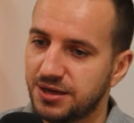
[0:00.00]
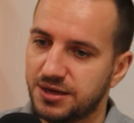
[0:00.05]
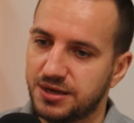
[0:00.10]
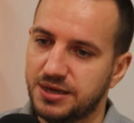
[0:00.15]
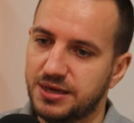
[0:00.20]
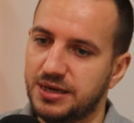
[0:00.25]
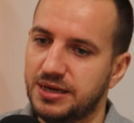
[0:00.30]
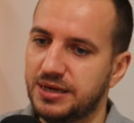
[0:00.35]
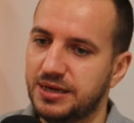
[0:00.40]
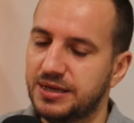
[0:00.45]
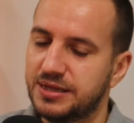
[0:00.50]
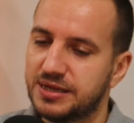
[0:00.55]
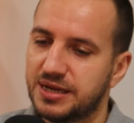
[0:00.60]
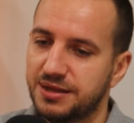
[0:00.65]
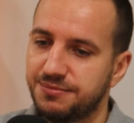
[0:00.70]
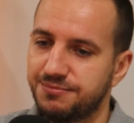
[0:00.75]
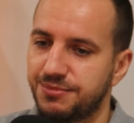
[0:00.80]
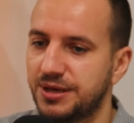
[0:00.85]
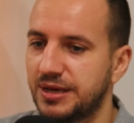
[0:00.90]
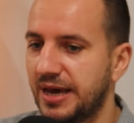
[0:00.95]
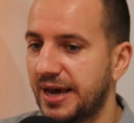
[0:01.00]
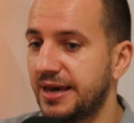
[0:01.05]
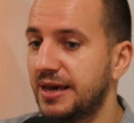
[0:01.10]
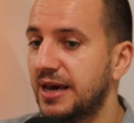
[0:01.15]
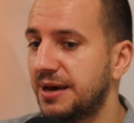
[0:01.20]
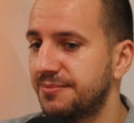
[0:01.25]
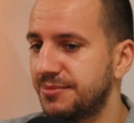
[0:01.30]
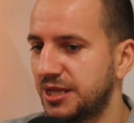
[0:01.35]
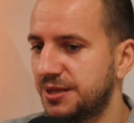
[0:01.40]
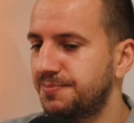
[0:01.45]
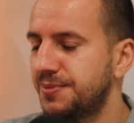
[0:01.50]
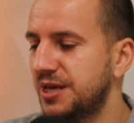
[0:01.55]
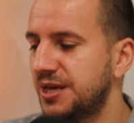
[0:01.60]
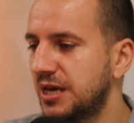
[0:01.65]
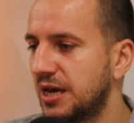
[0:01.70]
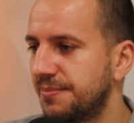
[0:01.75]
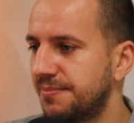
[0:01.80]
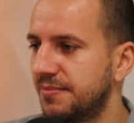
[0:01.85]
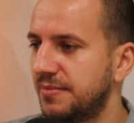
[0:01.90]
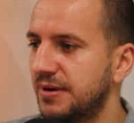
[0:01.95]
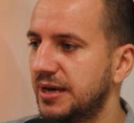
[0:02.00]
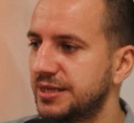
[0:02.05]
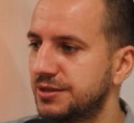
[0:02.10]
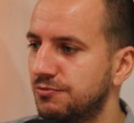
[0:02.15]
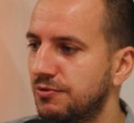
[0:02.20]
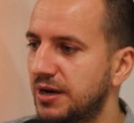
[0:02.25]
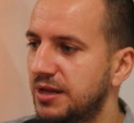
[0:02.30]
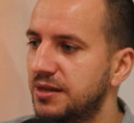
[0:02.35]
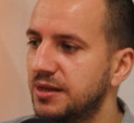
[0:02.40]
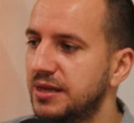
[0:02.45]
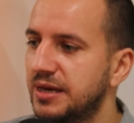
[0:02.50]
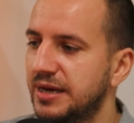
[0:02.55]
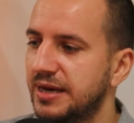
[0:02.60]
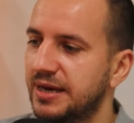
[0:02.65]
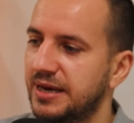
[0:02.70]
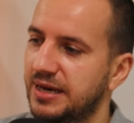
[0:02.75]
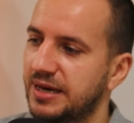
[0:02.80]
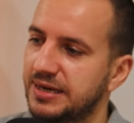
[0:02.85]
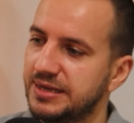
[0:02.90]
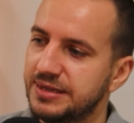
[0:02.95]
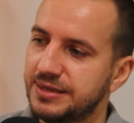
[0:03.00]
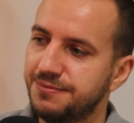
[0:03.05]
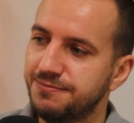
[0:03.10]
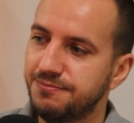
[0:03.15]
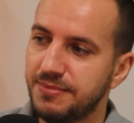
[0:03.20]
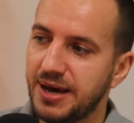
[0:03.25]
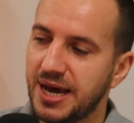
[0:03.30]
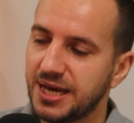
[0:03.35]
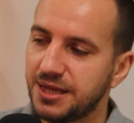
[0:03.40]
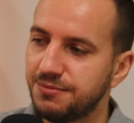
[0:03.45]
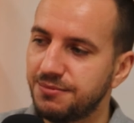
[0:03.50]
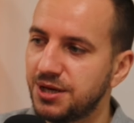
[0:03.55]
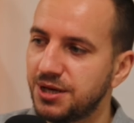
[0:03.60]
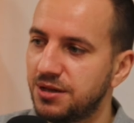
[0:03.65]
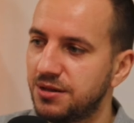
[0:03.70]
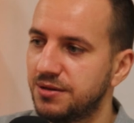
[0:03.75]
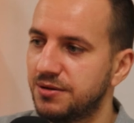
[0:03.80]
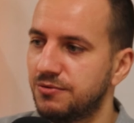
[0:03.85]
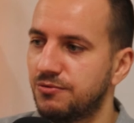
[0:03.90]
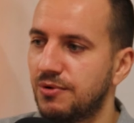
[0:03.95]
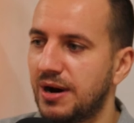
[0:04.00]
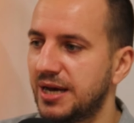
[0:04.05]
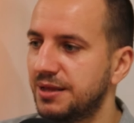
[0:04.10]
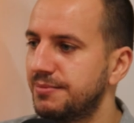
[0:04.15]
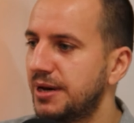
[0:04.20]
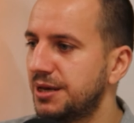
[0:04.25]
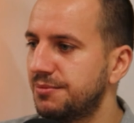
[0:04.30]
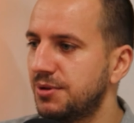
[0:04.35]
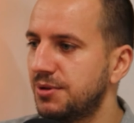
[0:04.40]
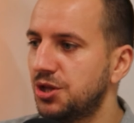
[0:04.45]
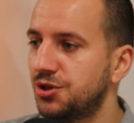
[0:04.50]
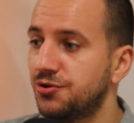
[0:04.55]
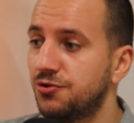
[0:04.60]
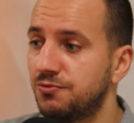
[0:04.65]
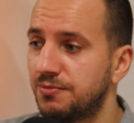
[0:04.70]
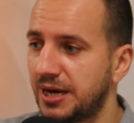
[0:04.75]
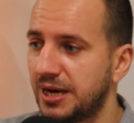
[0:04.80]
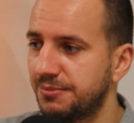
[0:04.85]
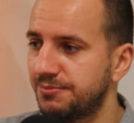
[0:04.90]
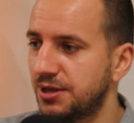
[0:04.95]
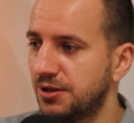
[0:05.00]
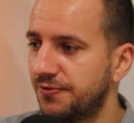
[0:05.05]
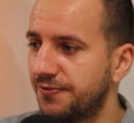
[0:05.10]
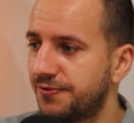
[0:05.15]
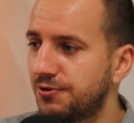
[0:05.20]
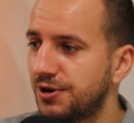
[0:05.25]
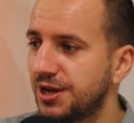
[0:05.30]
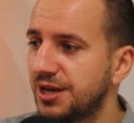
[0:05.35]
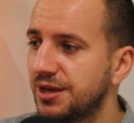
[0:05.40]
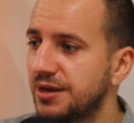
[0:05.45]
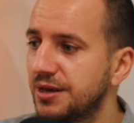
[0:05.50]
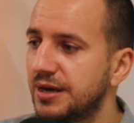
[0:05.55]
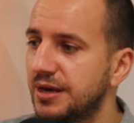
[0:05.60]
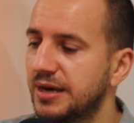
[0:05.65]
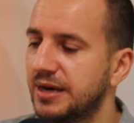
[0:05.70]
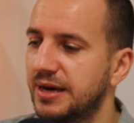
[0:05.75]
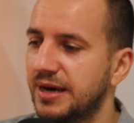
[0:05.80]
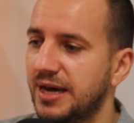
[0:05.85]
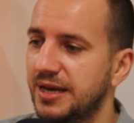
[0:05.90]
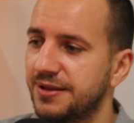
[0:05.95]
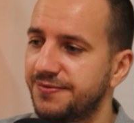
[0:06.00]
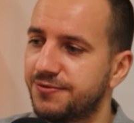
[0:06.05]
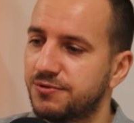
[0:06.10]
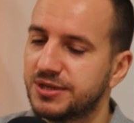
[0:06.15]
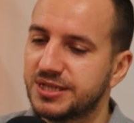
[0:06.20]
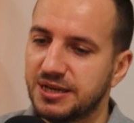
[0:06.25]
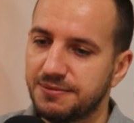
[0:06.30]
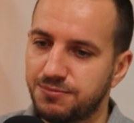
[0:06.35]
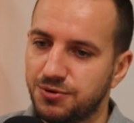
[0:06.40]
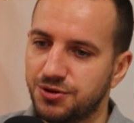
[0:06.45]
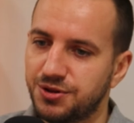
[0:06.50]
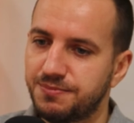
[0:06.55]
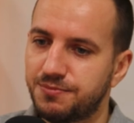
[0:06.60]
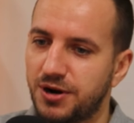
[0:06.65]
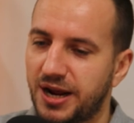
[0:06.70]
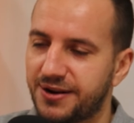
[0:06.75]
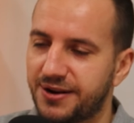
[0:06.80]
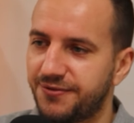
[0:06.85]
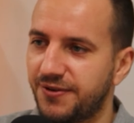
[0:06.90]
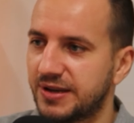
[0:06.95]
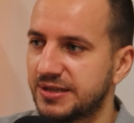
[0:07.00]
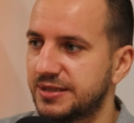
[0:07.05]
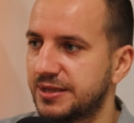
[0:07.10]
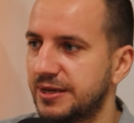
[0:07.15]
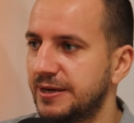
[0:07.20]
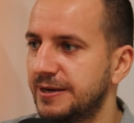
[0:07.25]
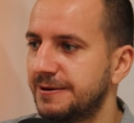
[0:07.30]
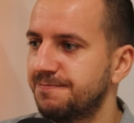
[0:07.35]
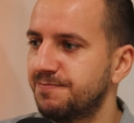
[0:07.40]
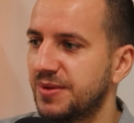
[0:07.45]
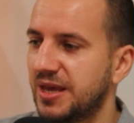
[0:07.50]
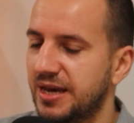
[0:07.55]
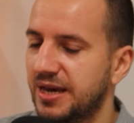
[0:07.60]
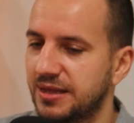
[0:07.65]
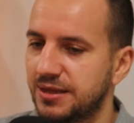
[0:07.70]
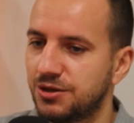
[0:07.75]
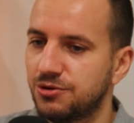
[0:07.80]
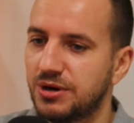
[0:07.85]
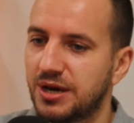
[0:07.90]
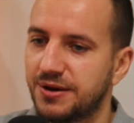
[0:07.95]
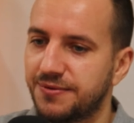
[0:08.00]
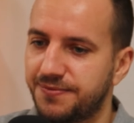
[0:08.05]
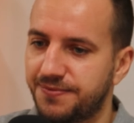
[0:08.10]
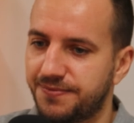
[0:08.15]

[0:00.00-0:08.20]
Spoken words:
It can be AM and PM as well, and the main meal 1, main meal 2, main meal 3, and for example the breakfast. And you have